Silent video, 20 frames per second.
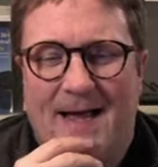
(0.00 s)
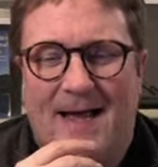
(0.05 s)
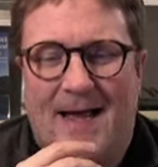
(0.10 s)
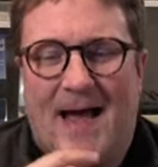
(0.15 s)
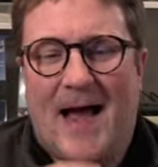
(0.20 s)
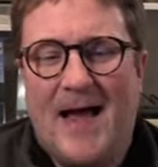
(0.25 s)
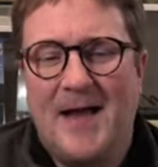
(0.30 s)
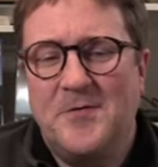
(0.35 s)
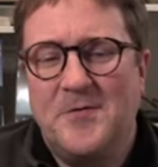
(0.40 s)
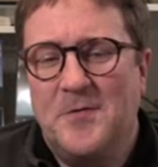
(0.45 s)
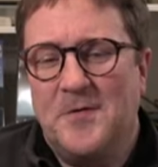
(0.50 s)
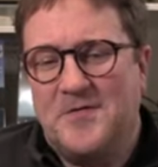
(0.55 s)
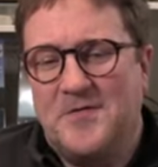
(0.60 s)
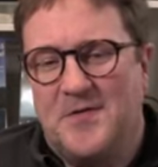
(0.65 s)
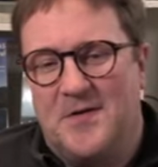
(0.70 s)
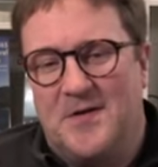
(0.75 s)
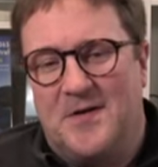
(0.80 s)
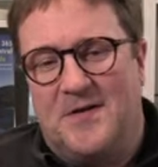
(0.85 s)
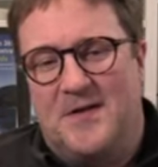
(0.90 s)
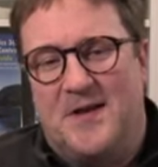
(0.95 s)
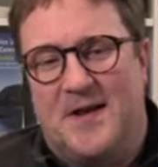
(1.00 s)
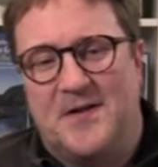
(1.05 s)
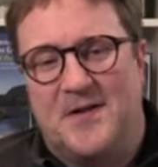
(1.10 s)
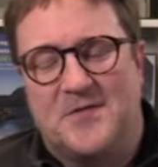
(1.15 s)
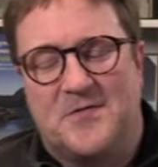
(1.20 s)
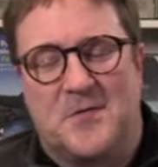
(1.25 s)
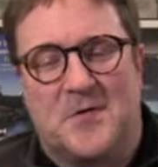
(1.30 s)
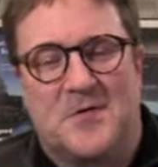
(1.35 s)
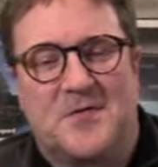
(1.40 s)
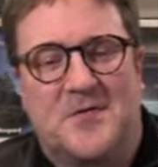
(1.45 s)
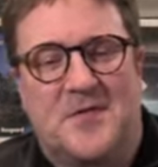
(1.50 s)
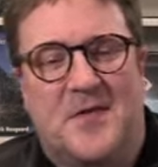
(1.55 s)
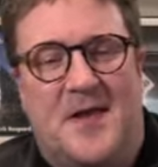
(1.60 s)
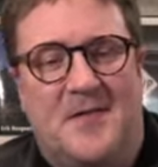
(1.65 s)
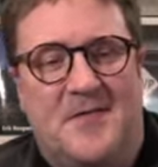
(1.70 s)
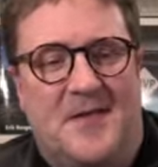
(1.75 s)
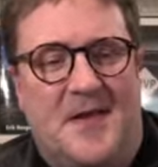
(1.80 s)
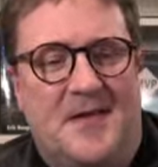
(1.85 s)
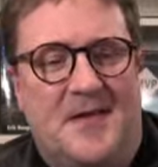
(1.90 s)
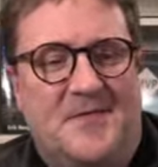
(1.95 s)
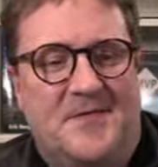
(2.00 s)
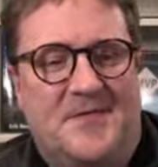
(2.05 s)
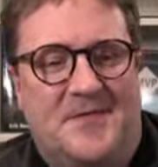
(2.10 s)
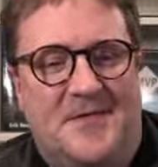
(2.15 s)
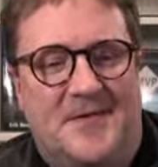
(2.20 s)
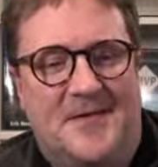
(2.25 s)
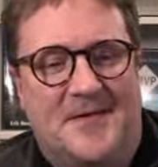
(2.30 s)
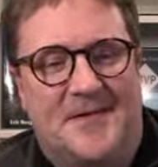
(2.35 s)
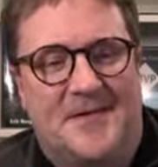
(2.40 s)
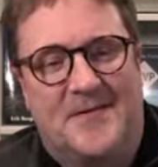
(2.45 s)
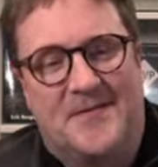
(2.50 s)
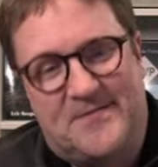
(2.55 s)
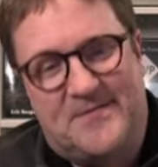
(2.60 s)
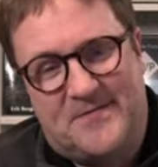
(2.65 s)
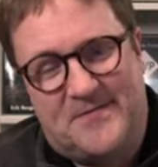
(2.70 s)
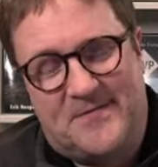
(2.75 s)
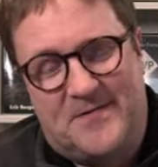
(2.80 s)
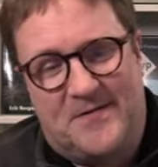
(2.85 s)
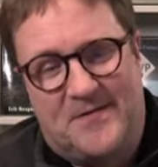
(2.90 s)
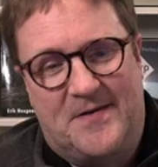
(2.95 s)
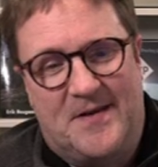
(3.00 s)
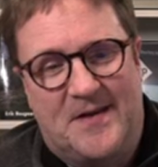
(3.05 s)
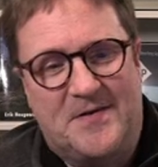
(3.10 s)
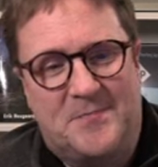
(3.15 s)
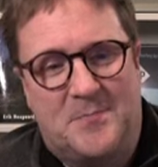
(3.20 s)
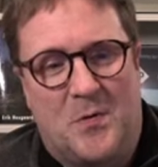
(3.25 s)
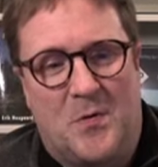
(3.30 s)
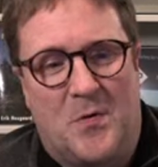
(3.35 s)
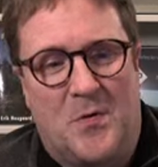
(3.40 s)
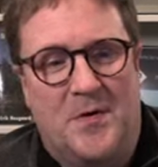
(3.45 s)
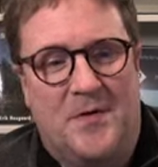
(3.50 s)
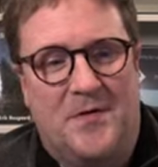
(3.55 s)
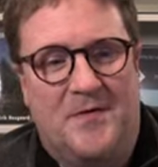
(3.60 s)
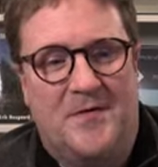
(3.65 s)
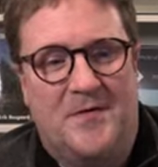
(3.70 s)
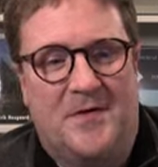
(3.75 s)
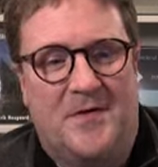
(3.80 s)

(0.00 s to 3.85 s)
Hide your internal data structure. That's the next point,